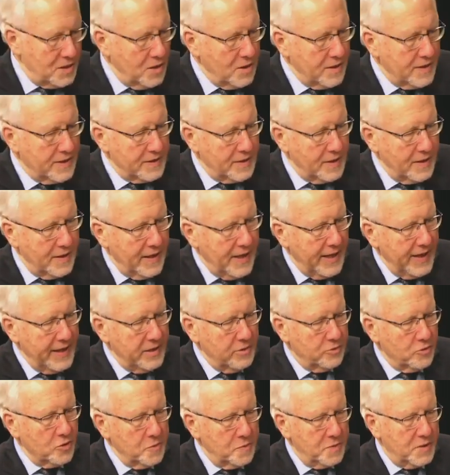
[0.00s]
look at the nine
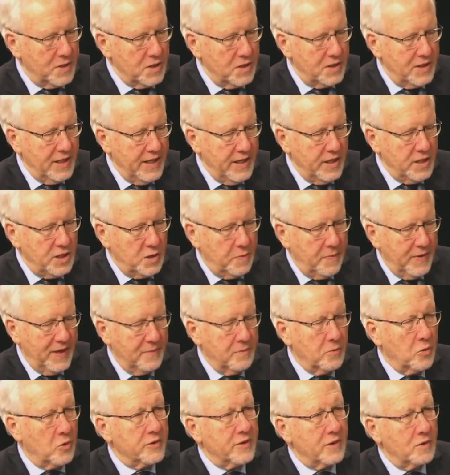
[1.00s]
groups that each spent
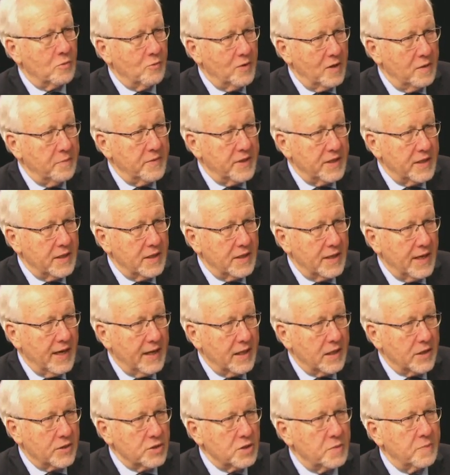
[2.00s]
more than $1 million,
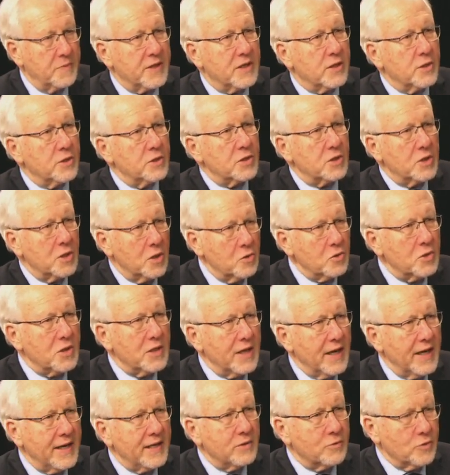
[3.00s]
because those
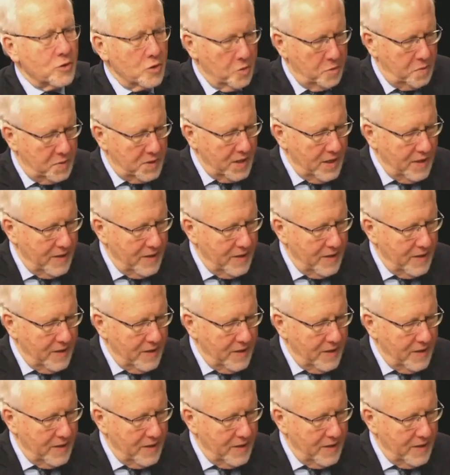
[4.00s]
nine groups